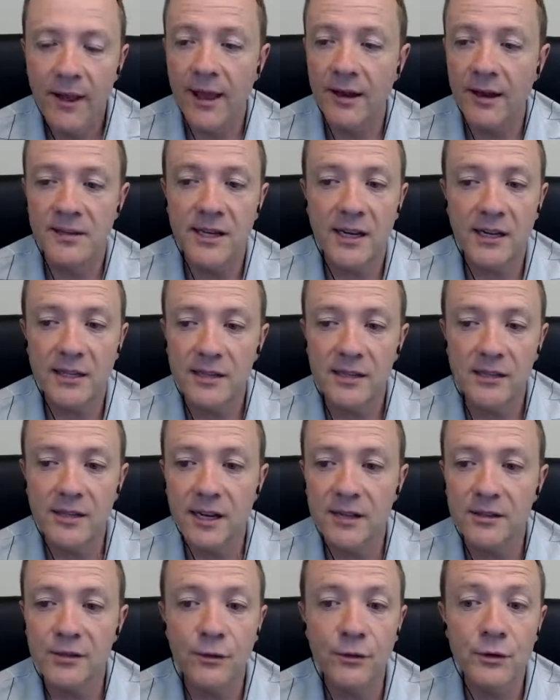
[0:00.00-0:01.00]
And Texas
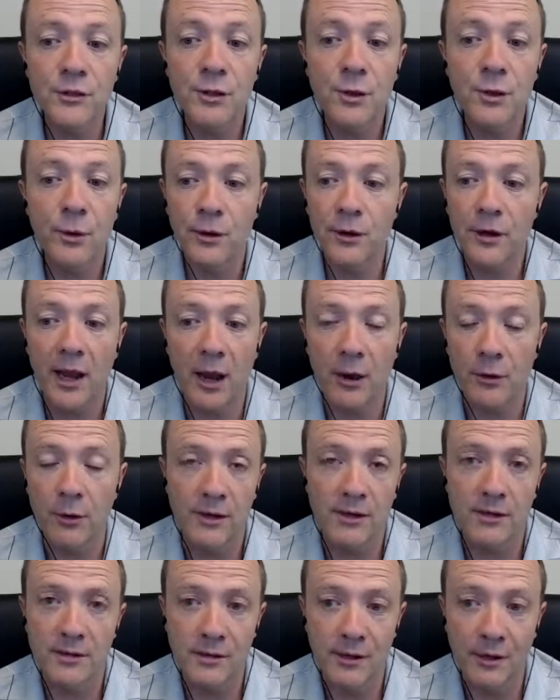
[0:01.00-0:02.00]
has over 200
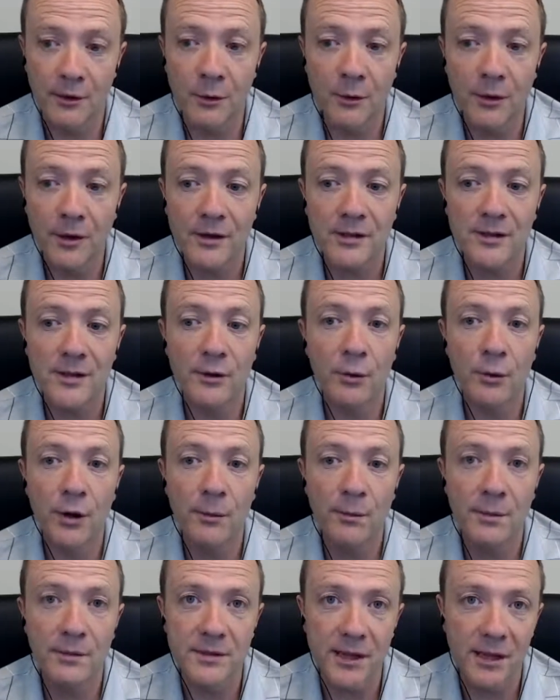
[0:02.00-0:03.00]
counties. And I know that because I grew
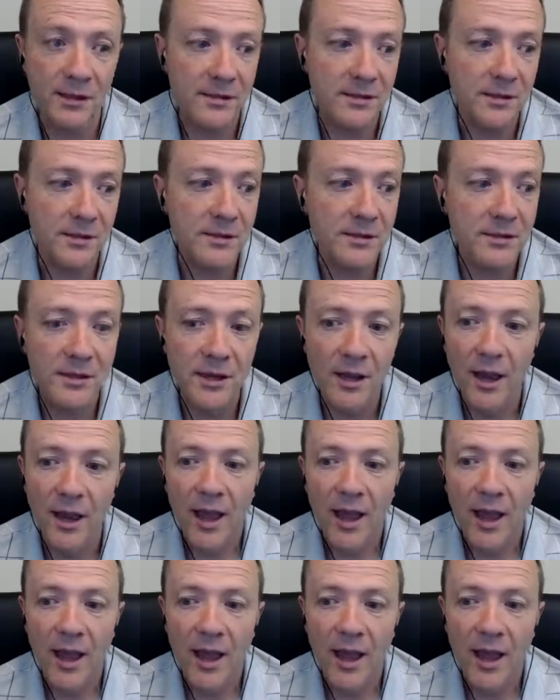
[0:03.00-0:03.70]
up in Texas.